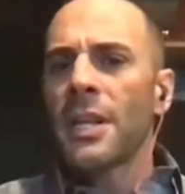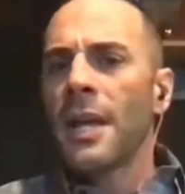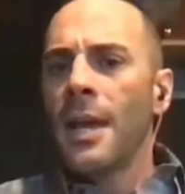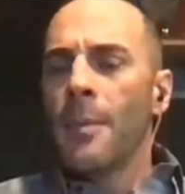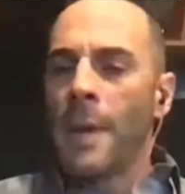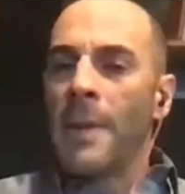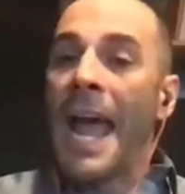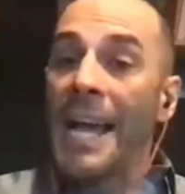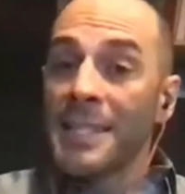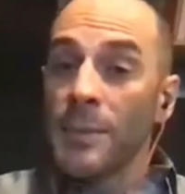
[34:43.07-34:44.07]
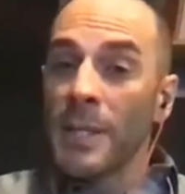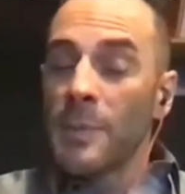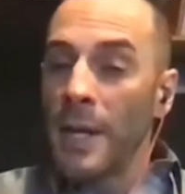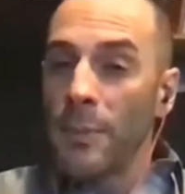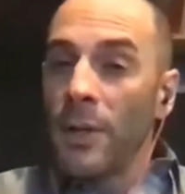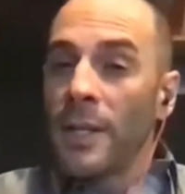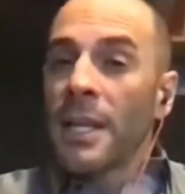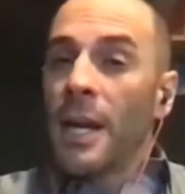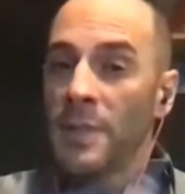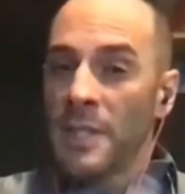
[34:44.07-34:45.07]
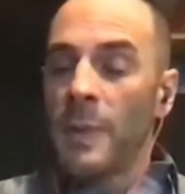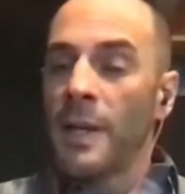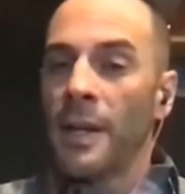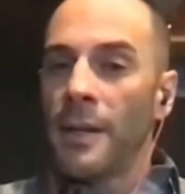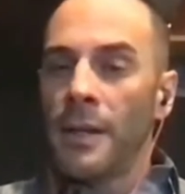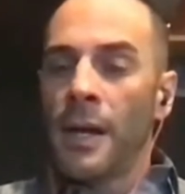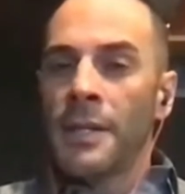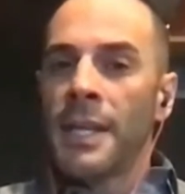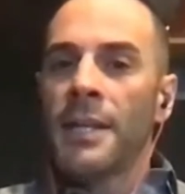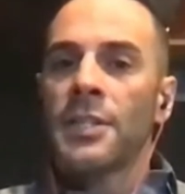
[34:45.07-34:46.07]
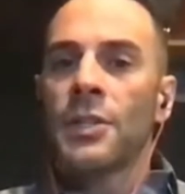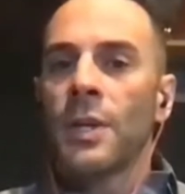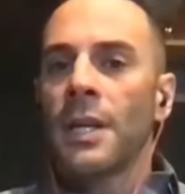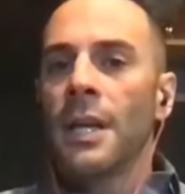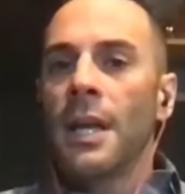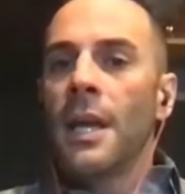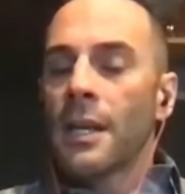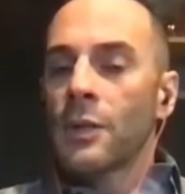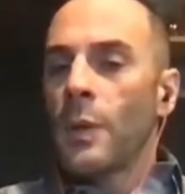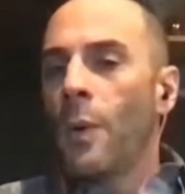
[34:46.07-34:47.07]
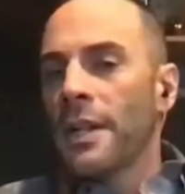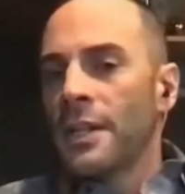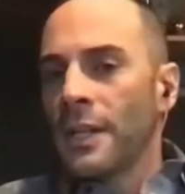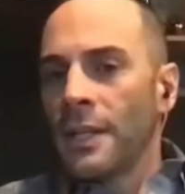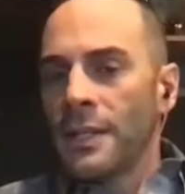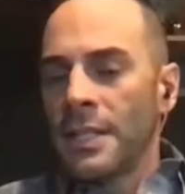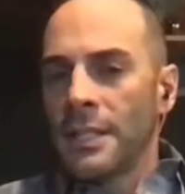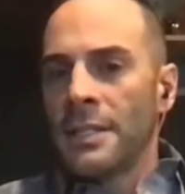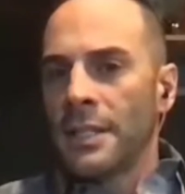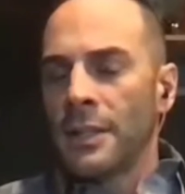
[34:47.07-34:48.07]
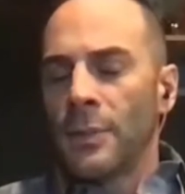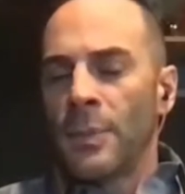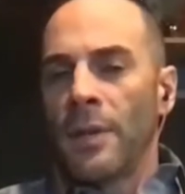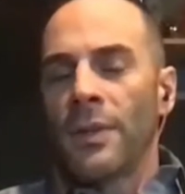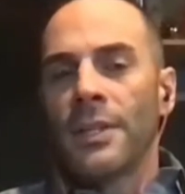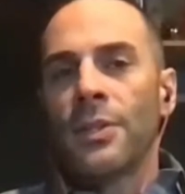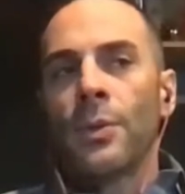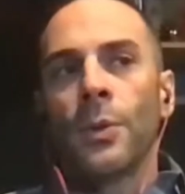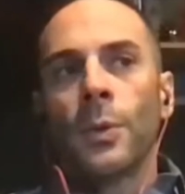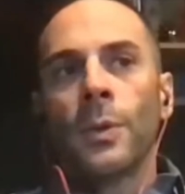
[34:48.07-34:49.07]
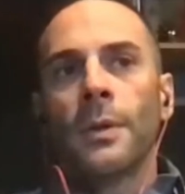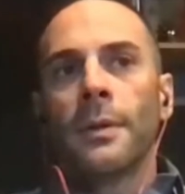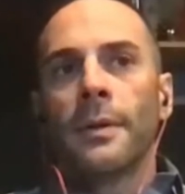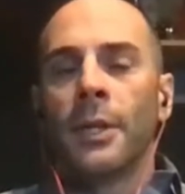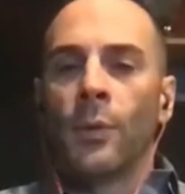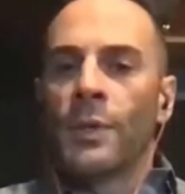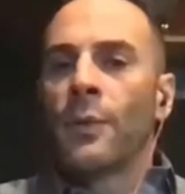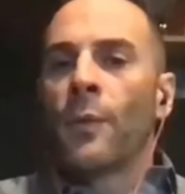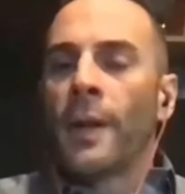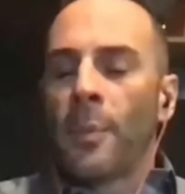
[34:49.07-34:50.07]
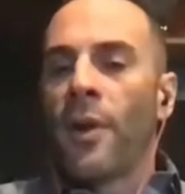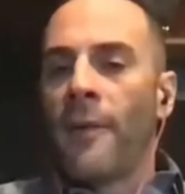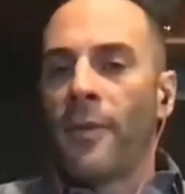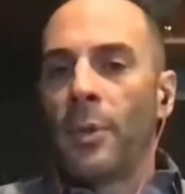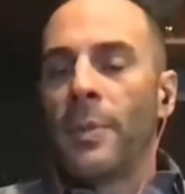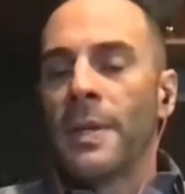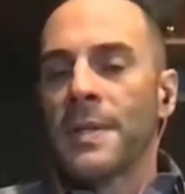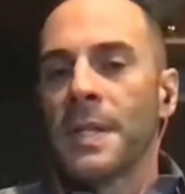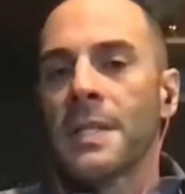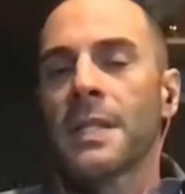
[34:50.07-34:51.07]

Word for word: maybe had some expendable income to spend on on dentistry, because we wanted to, to to be able to do, you know, to run a profitable business.